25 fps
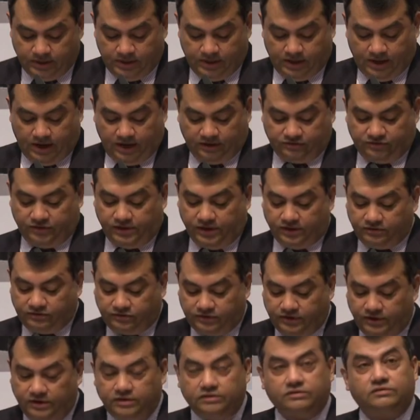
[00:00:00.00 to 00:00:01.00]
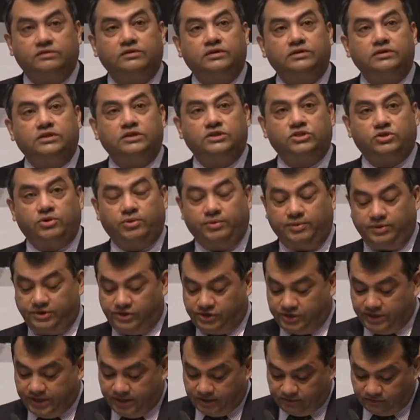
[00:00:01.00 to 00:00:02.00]
Excellencies, distinguished
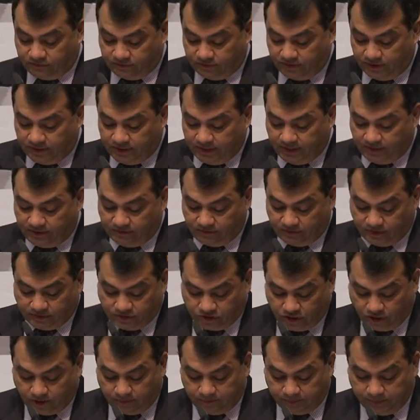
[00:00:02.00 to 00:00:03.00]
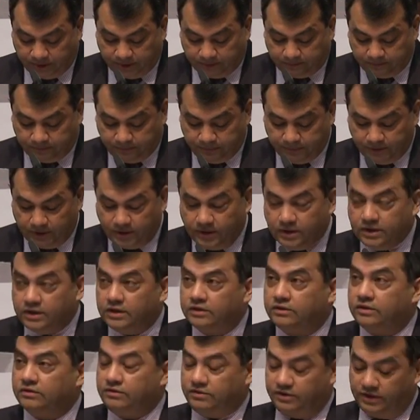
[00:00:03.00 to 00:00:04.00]
guests, ladies and gentlemen,
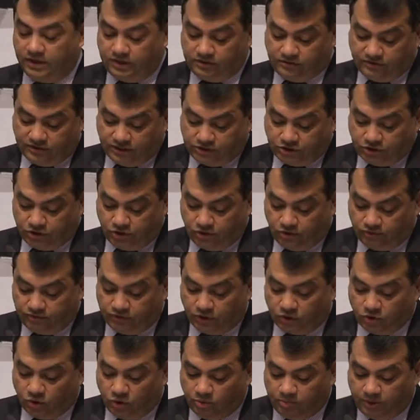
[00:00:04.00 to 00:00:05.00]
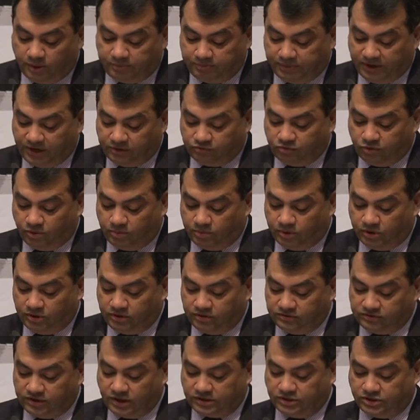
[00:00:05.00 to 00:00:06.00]
the third session of the Global Platform on
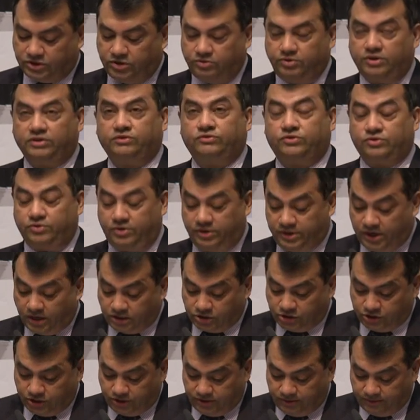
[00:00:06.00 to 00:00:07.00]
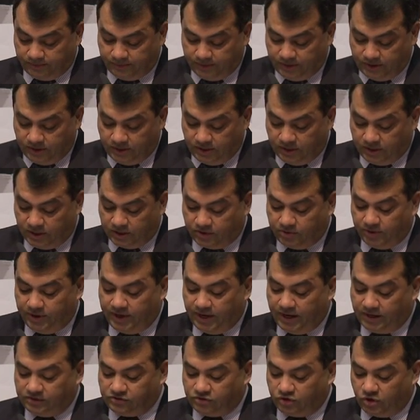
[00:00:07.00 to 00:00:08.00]
Disaster Risk Reduction
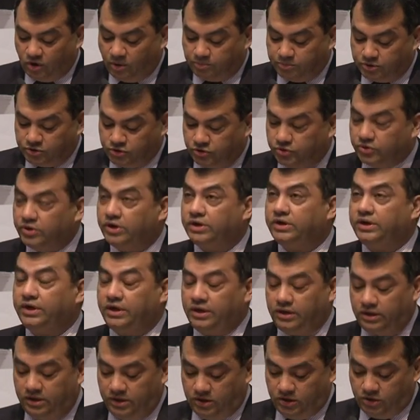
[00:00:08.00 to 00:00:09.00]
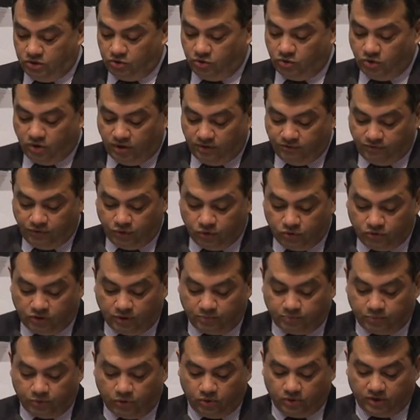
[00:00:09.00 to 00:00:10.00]
creates an opportunity to review the
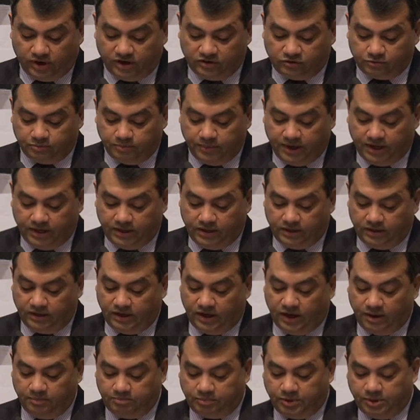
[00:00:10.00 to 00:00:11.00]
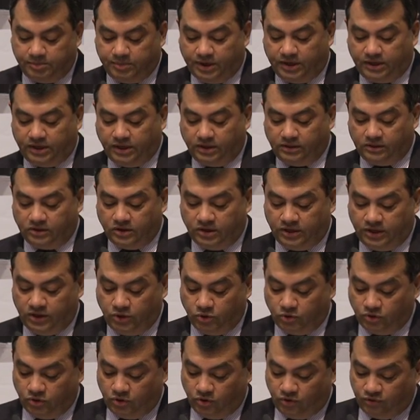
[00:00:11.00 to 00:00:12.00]
progress made in implementing the
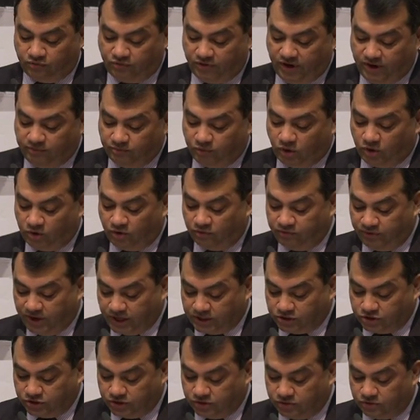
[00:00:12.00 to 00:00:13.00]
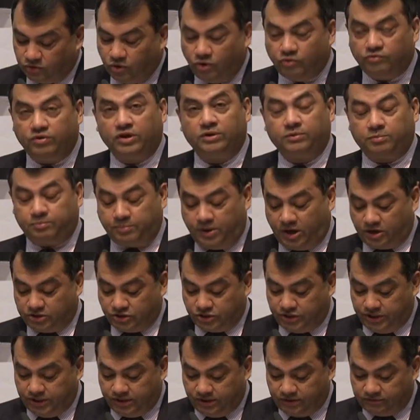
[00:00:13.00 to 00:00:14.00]
Hyogo framework of action over the past
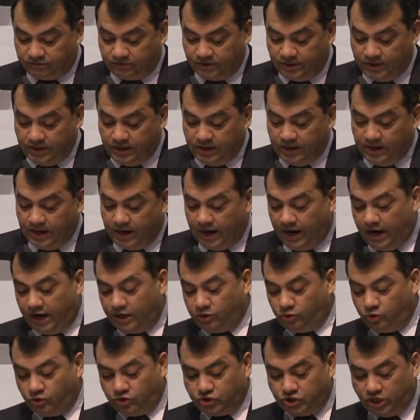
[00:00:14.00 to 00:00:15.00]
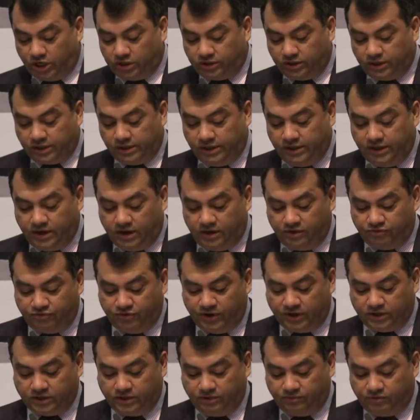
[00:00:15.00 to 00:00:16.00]
years and to chart a clear,
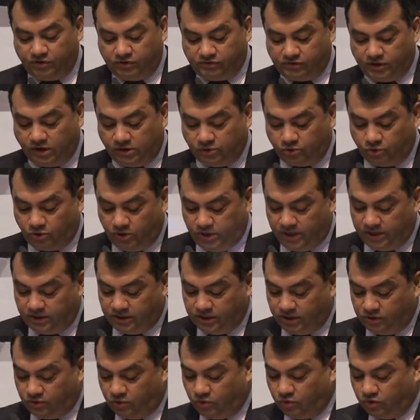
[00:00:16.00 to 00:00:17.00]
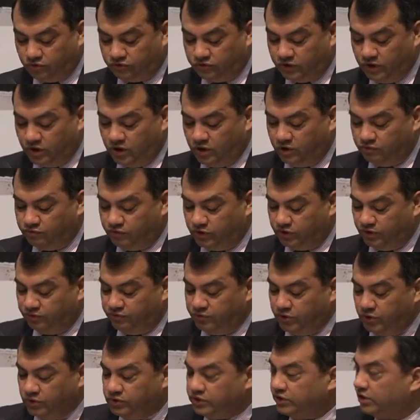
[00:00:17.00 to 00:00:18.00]
effective, result-oriented course for the
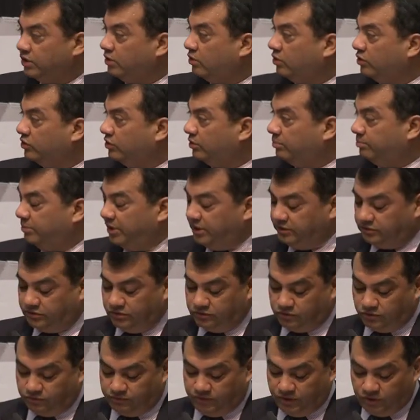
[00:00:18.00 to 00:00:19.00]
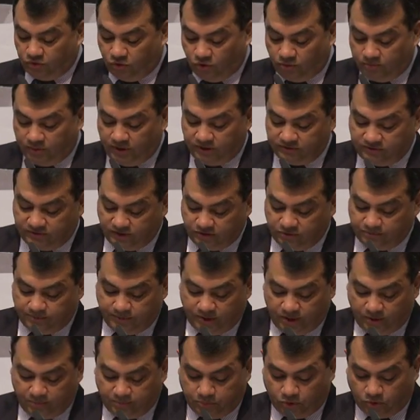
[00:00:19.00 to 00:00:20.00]
future on the basis of the Global Assessment
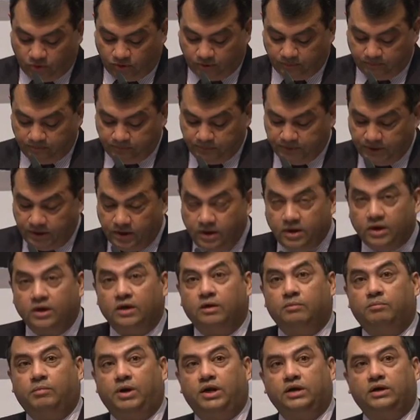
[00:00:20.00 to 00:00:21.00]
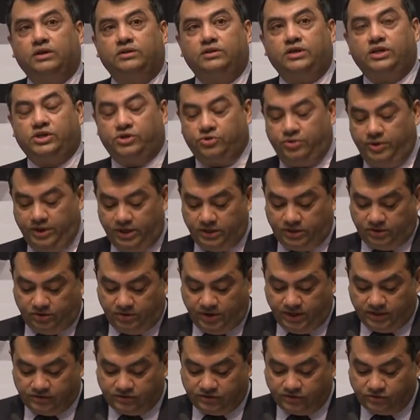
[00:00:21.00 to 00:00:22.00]
Report. Bangladesh
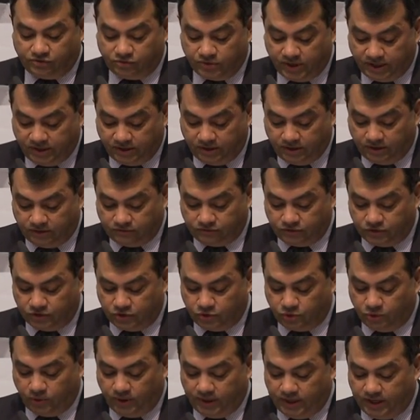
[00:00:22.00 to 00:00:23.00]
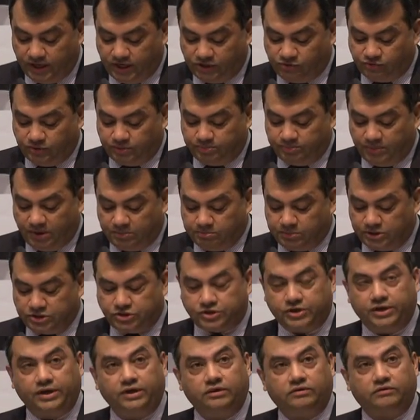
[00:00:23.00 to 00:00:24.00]
reiterates its readiness to engage with member
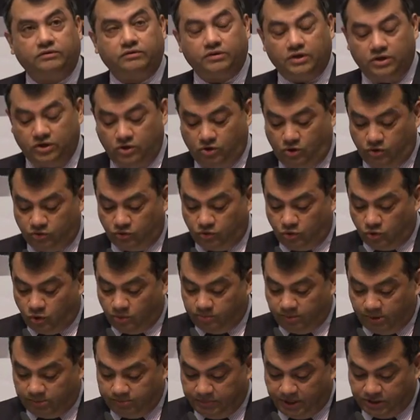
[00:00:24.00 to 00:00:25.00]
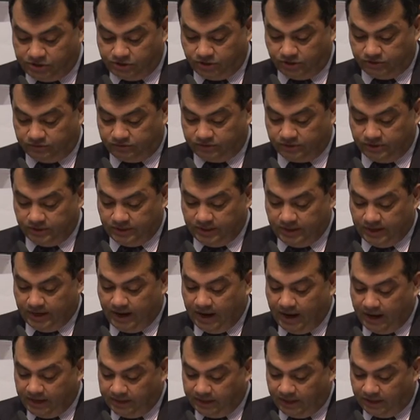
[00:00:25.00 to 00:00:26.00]
states on global measures
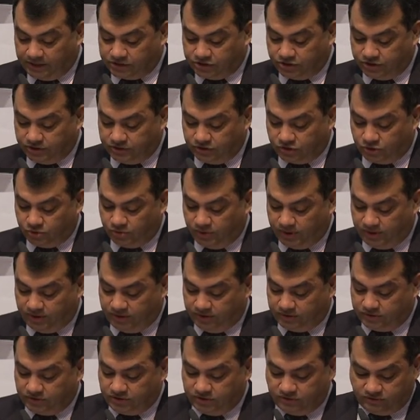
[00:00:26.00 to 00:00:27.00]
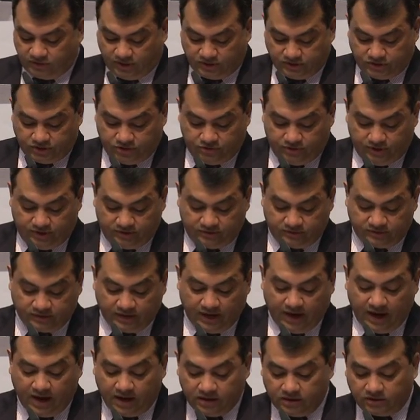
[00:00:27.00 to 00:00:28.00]
and actions to address disaster risk
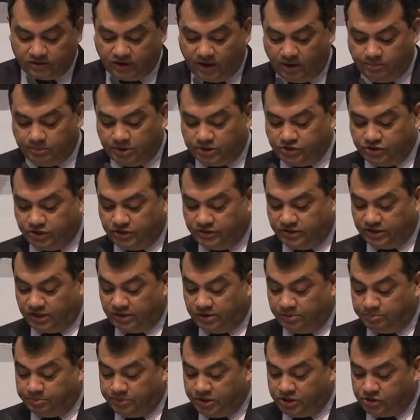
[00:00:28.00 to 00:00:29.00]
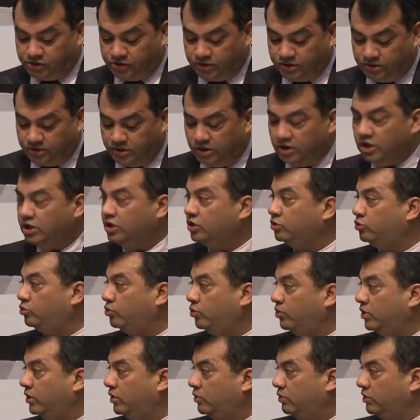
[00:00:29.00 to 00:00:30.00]
and climate change adaptation
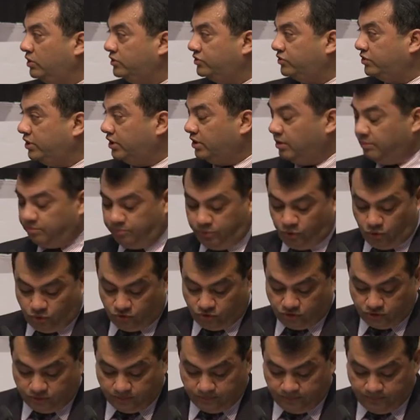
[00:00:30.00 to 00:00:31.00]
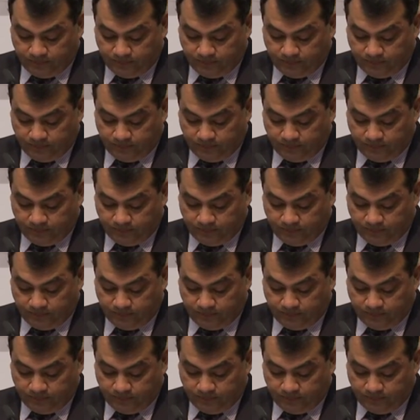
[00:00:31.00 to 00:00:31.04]
through a holistic approach.